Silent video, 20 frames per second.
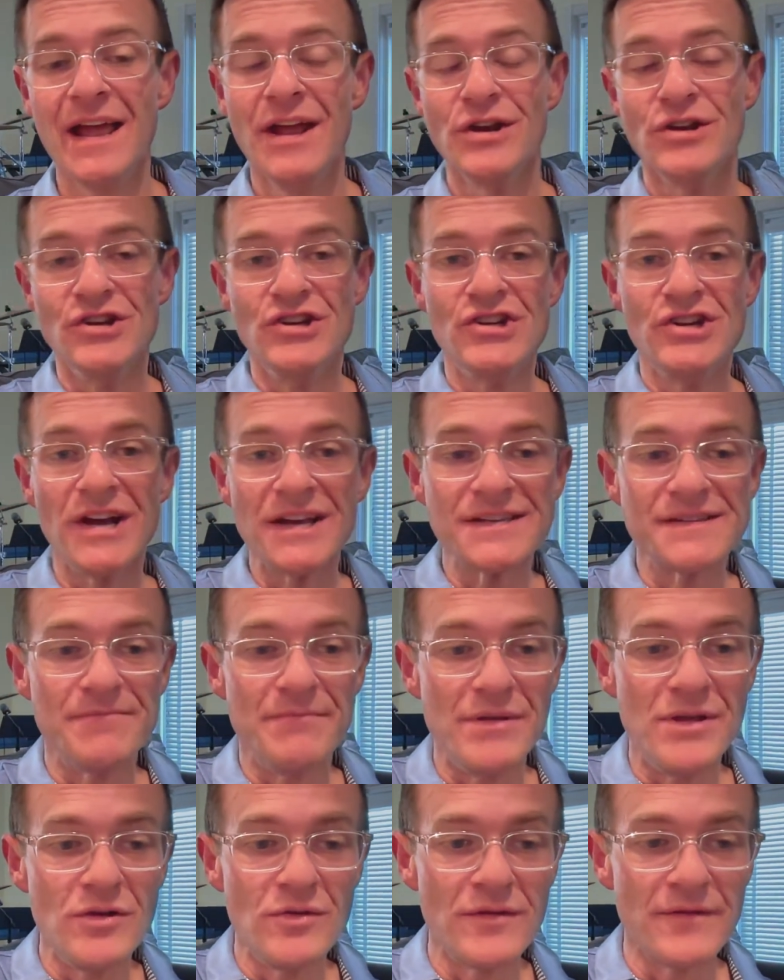just
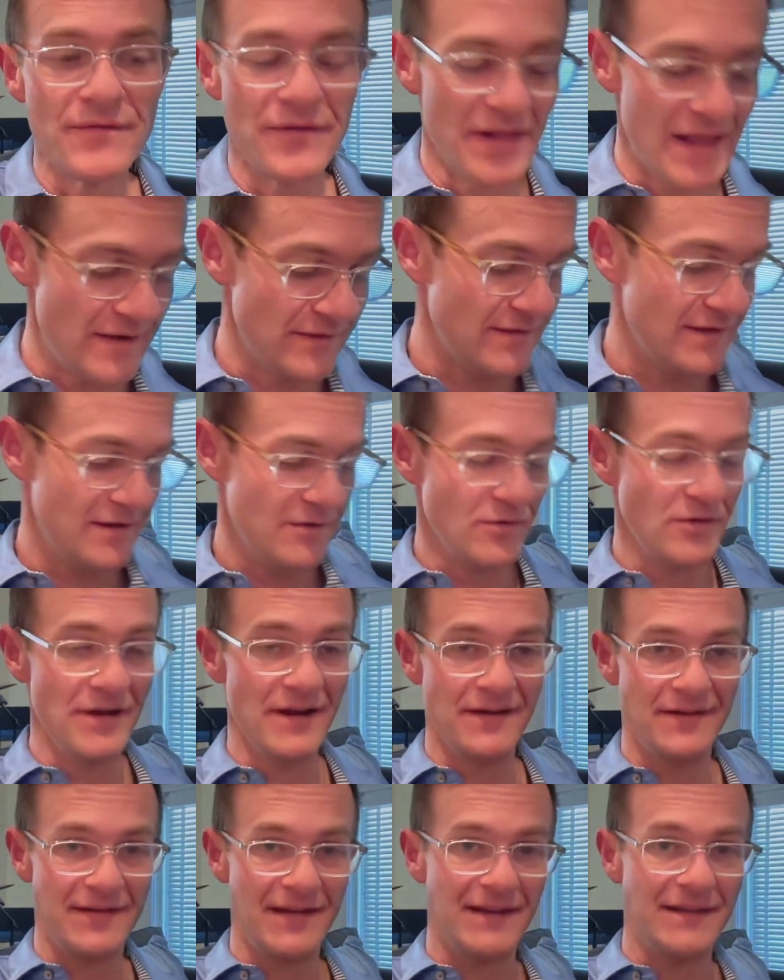beautiful outside. Hold on
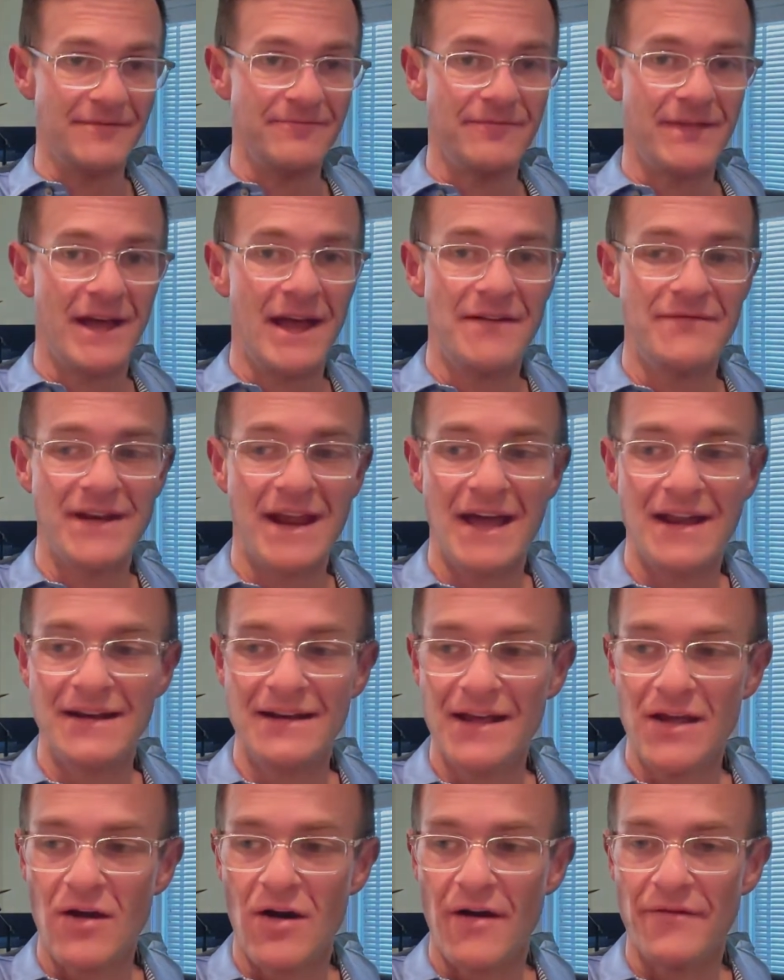a second. I haven't had any
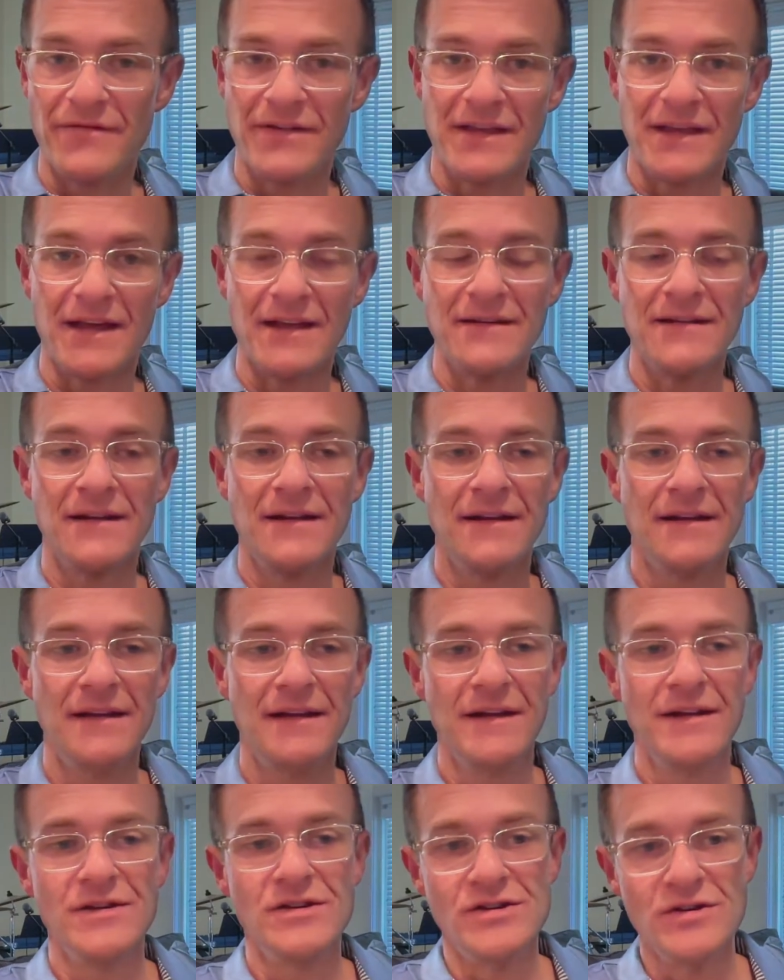coffee yet.
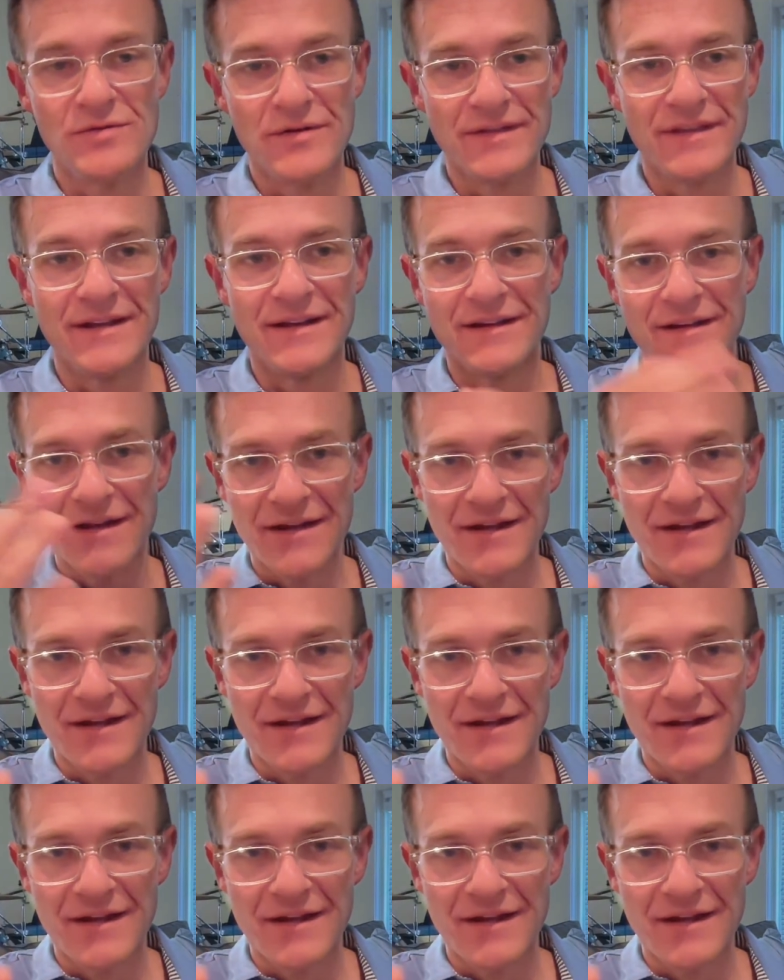Doing the